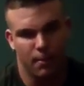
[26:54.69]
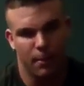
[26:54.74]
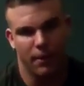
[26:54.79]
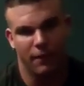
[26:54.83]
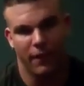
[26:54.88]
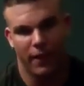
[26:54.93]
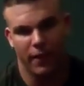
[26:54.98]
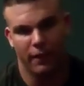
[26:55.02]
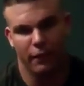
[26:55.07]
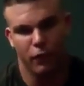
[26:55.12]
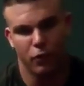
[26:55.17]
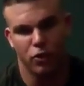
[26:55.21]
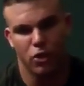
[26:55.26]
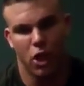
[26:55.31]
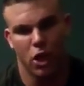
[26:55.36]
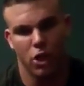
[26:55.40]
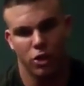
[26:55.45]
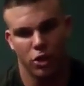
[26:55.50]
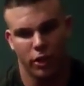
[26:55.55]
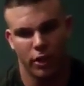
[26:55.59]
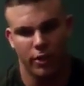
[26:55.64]
But if you
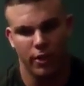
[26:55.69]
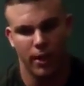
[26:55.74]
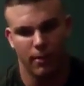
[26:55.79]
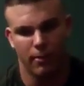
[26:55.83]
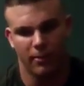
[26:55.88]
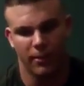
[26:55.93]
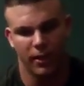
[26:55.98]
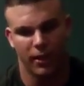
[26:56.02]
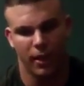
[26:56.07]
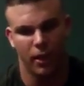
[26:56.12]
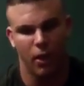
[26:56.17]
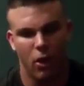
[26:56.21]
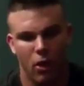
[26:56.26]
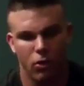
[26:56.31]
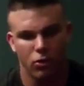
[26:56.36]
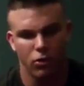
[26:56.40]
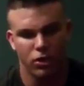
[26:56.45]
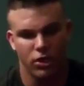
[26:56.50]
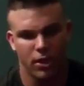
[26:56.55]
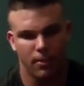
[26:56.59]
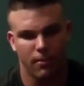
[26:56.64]
charge, you're gonna double think like,
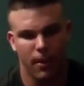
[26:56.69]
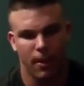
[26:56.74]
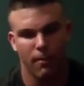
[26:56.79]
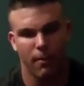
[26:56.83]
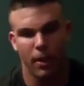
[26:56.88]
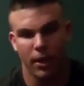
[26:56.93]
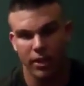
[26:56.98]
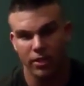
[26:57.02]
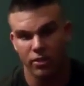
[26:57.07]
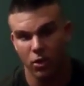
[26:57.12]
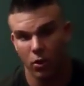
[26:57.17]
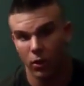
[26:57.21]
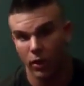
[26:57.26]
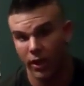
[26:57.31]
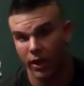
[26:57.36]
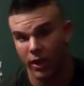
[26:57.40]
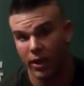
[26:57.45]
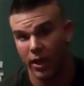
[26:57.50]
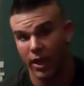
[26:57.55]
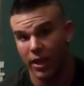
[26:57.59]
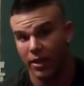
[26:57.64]
oh shit, my money's
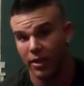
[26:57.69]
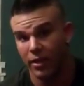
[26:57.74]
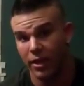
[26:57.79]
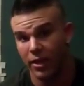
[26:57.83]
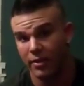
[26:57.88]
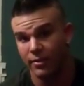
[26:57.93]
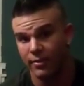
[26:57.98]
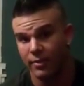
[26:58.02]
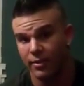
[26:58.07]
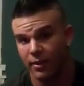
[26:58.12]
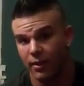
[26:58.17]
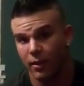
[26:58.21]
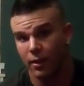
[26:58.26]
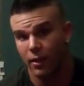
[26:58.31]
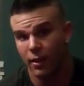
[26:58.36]
going into this.